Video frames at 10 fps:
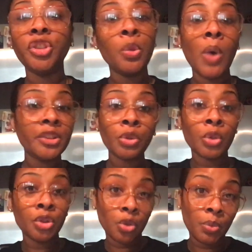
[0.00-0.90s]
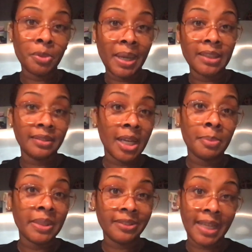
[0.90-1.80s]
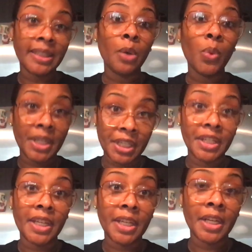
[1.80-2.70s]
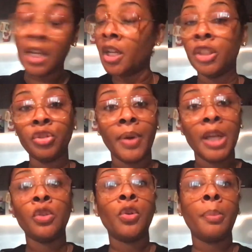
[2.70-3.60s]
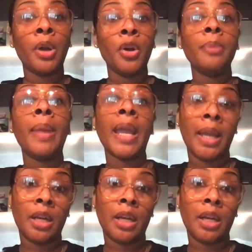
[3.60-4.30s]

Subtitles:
she wasn't going to do was make the same mistake that Whitney did and hunt around on a married man,